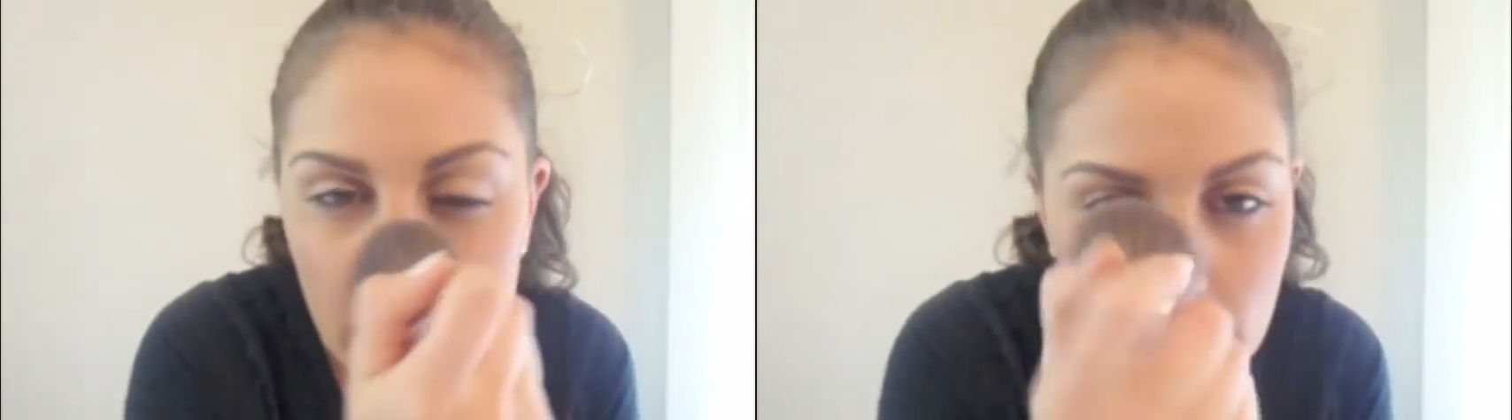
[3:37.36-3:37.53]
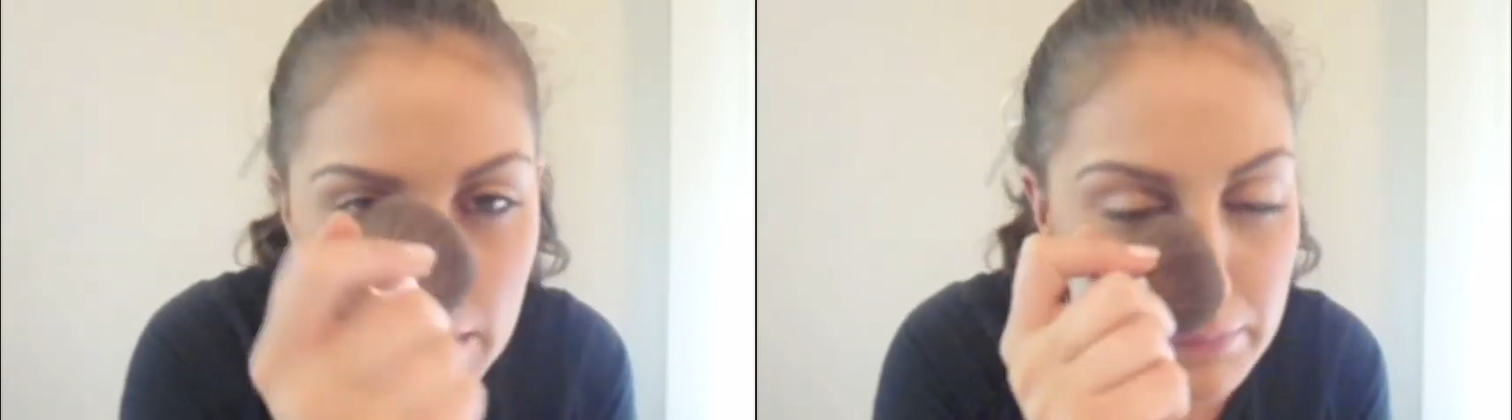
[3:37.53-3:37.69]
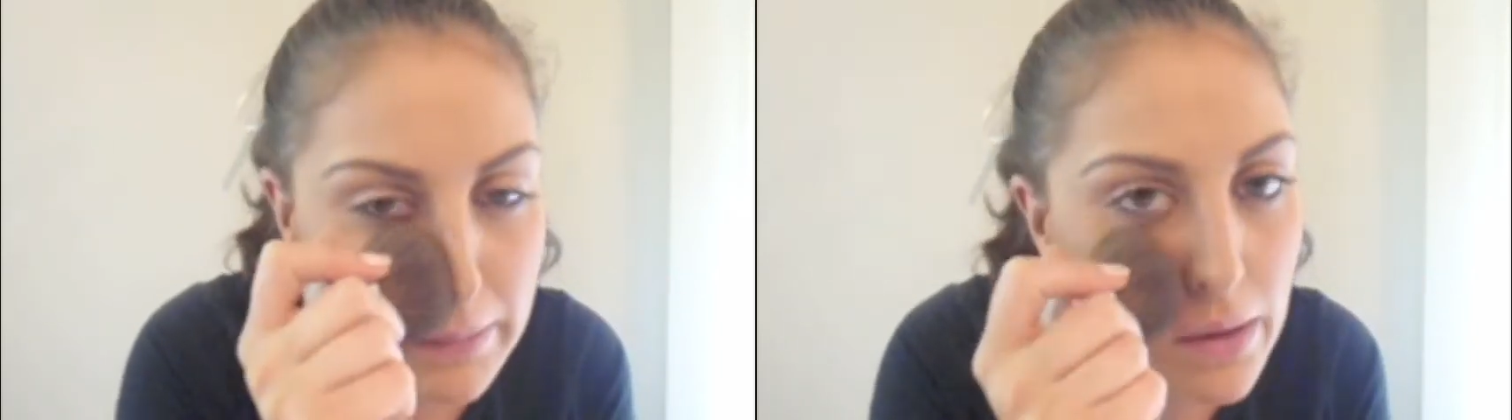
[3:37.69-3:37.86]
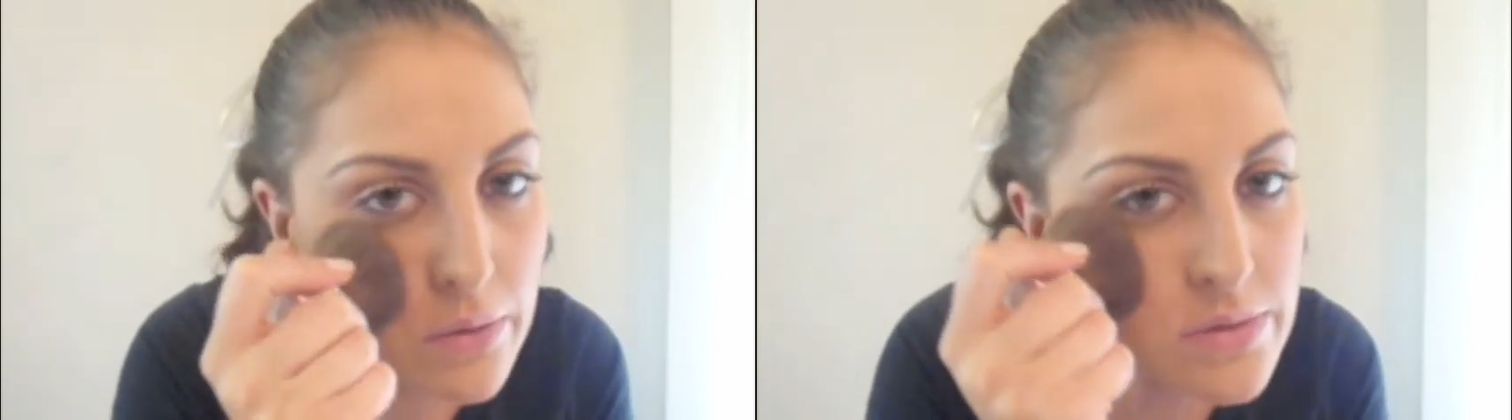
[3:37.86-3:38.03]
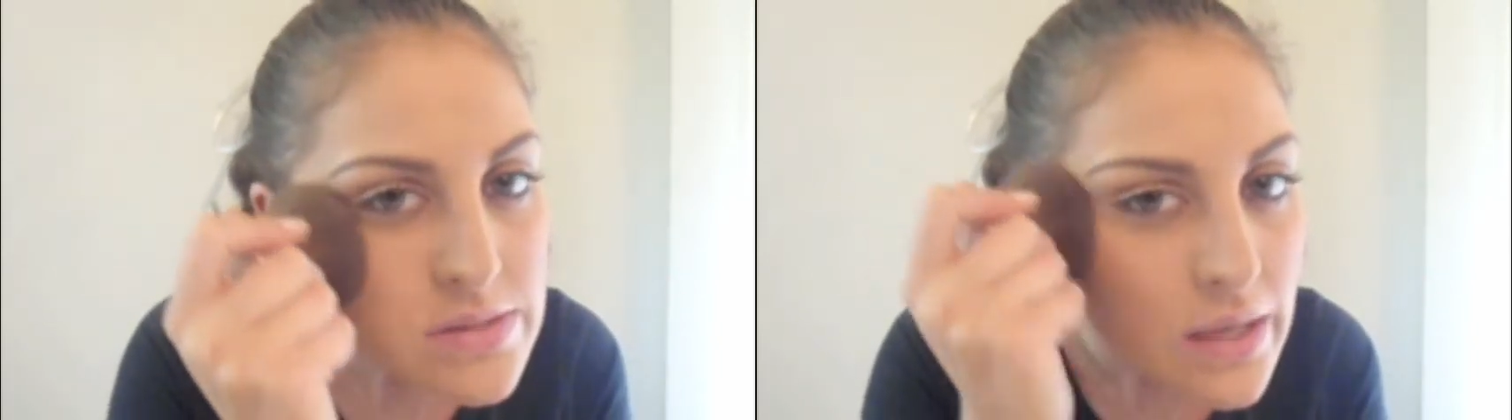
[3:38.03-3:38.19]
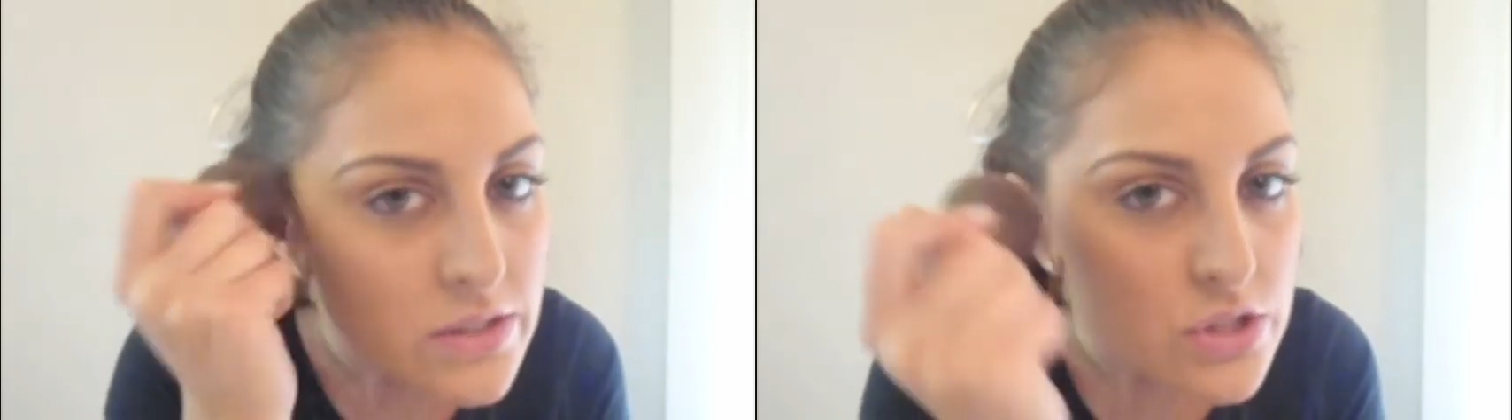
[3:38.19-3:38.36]
Lovely. I
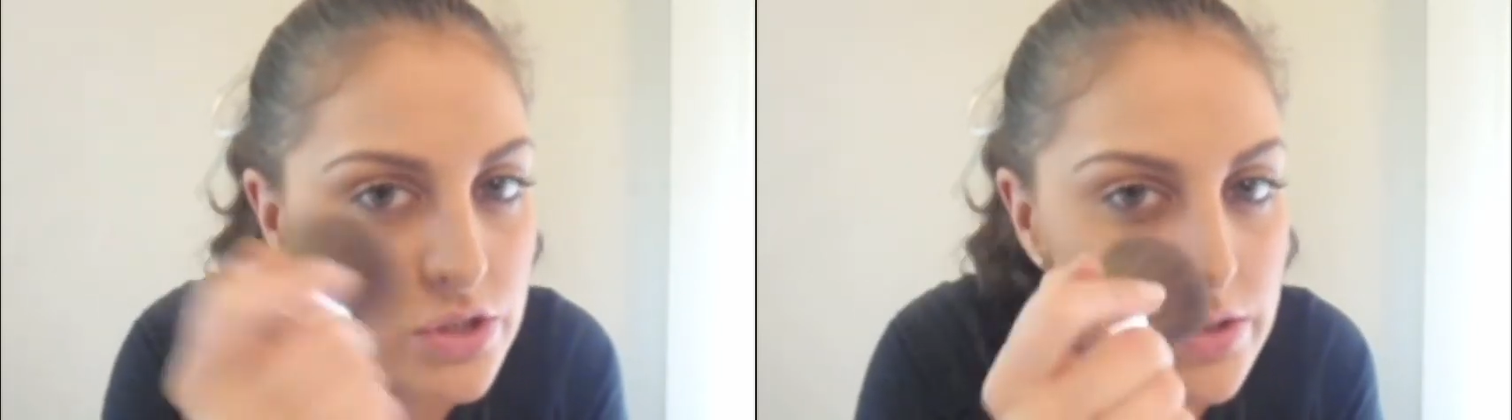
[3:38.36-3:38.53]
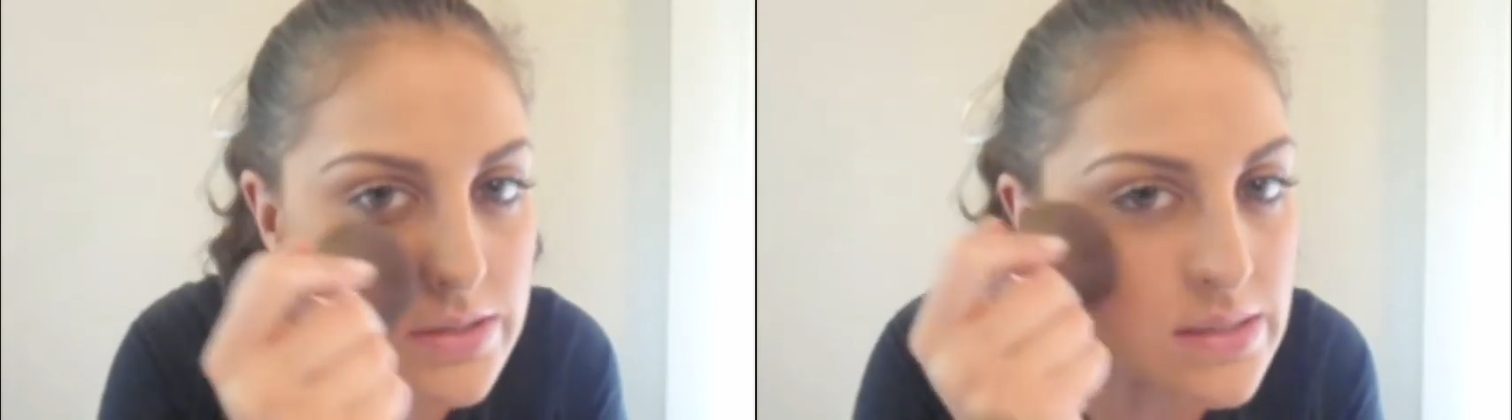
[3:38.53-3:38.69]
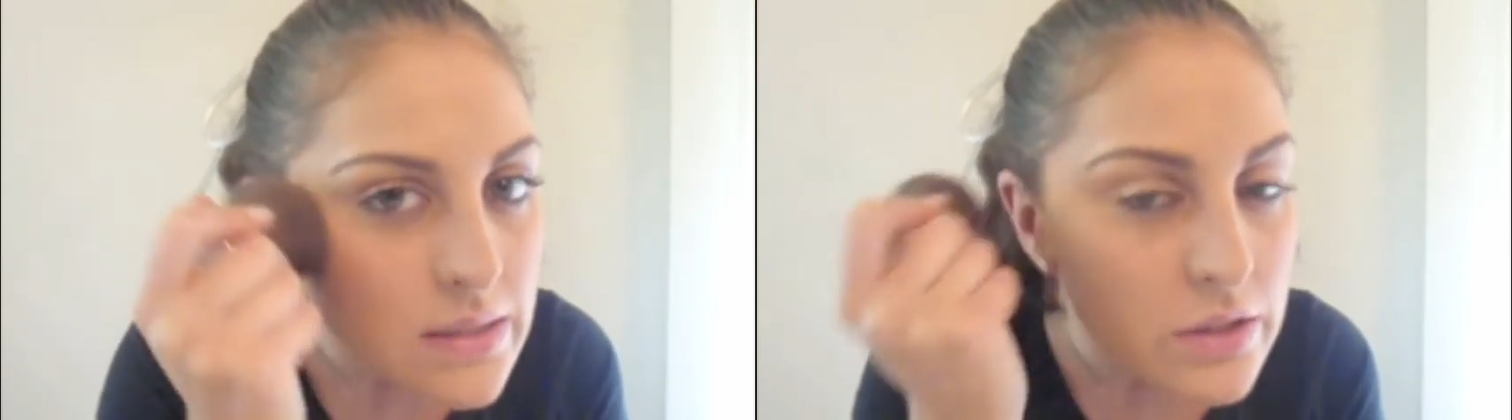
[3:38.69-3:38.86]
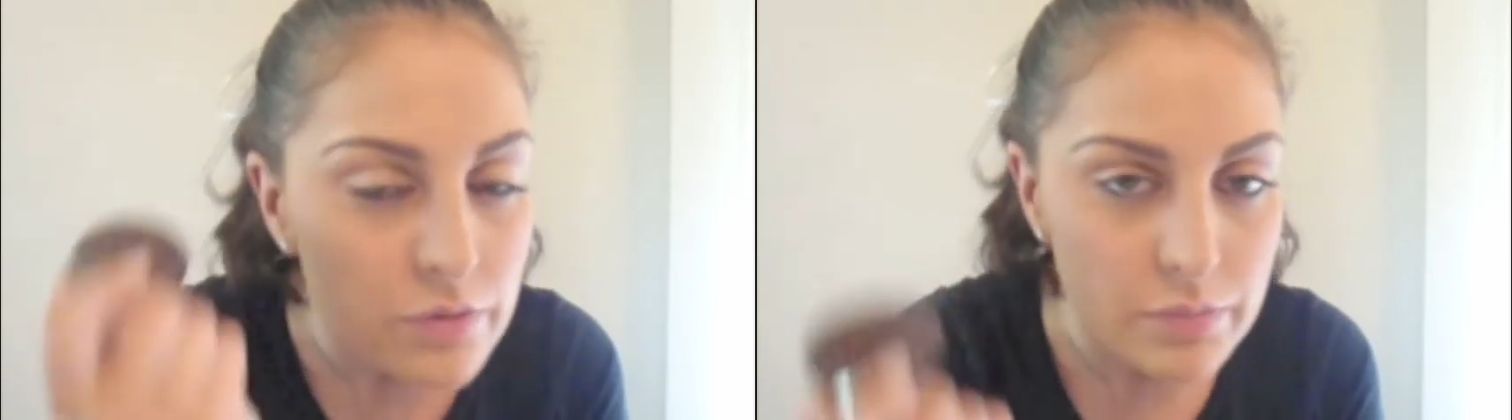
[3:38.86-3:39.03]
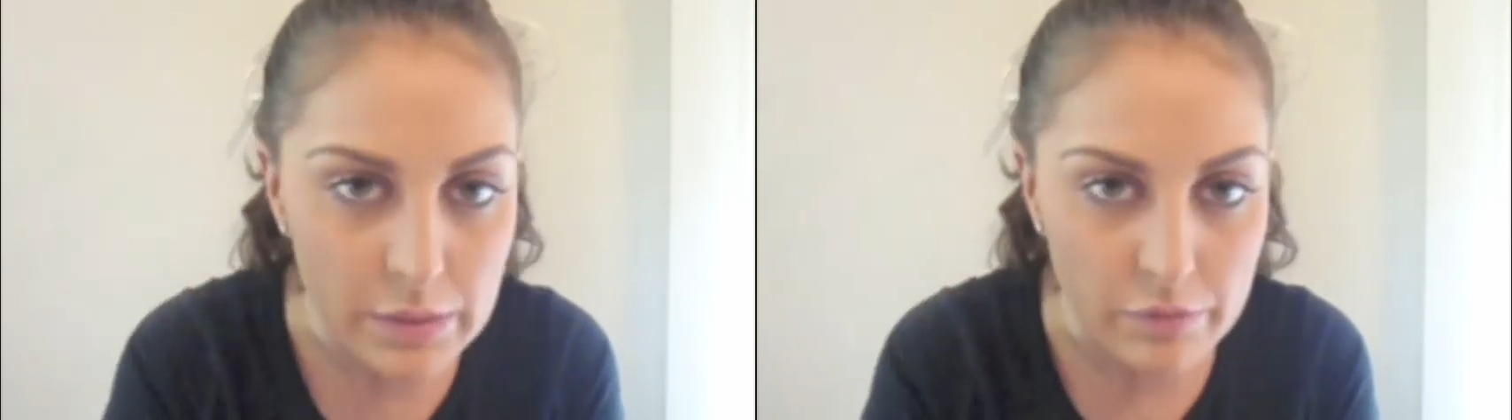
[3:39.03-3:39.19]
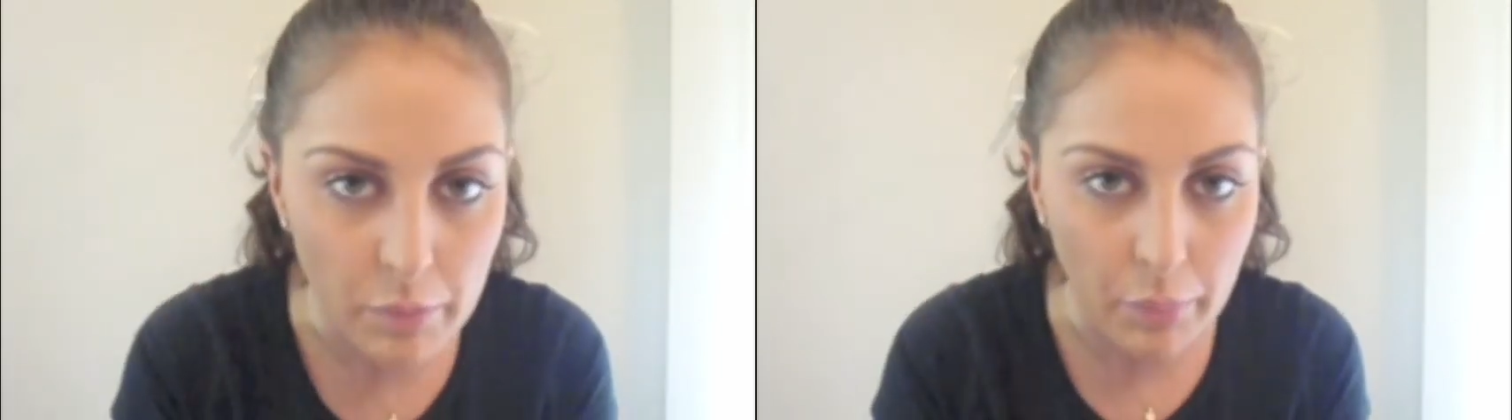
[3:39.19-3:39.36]
always like to do just a little
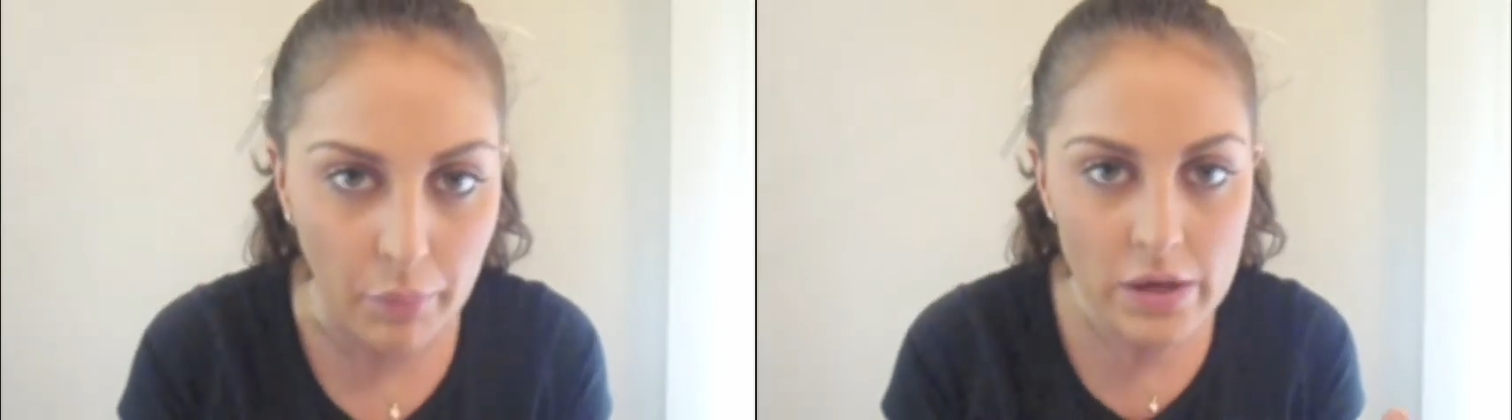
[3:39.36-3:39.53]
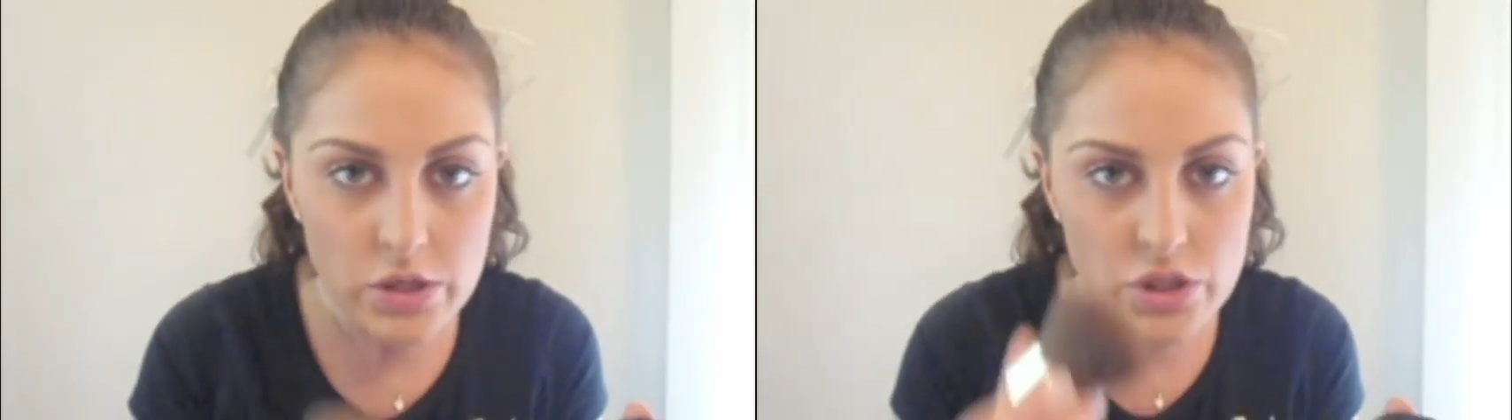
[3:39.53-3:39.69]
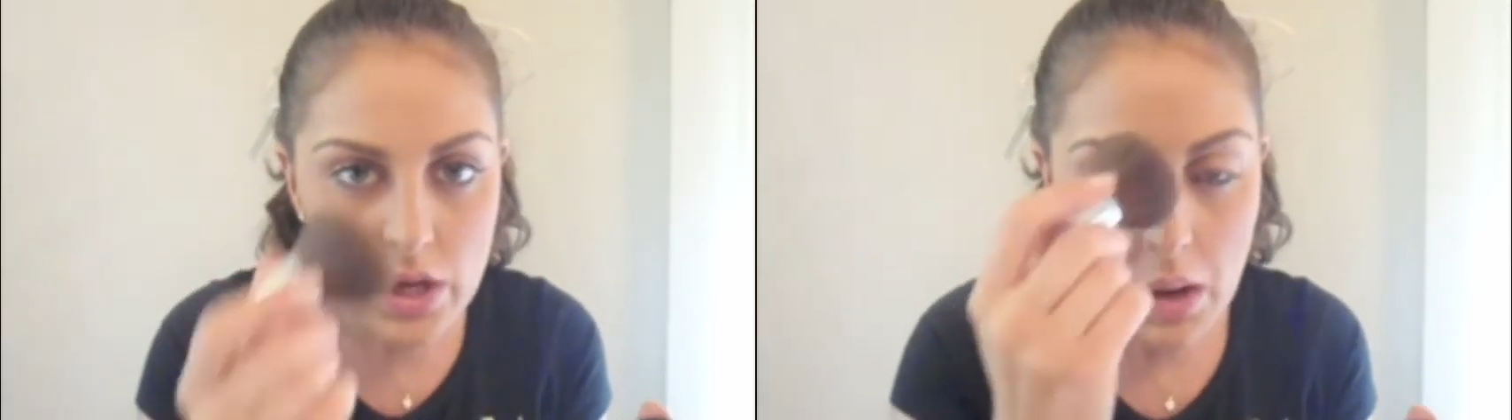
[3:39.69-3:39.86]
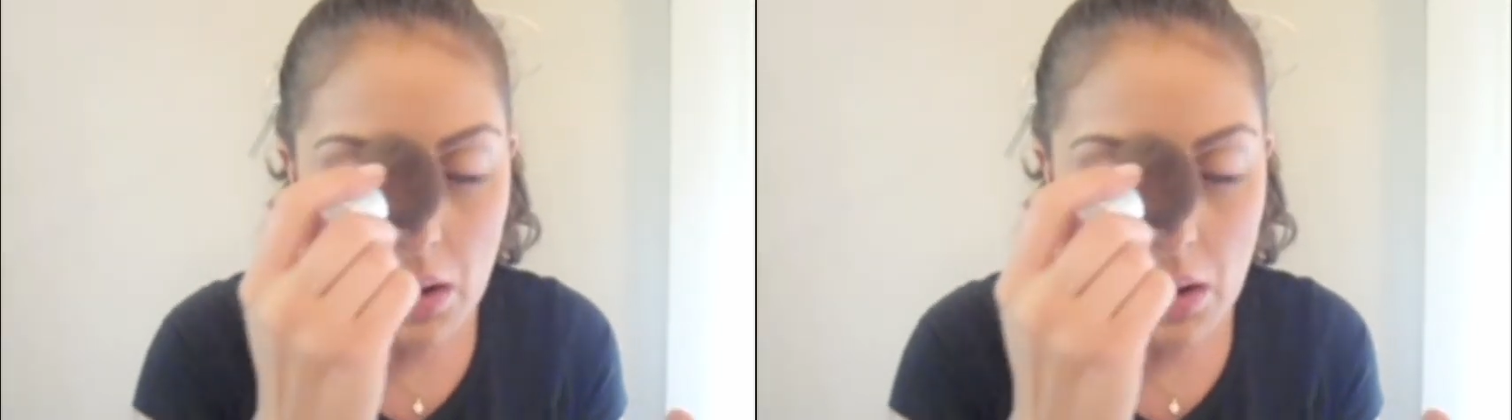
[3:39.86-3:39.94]
bit of a brush.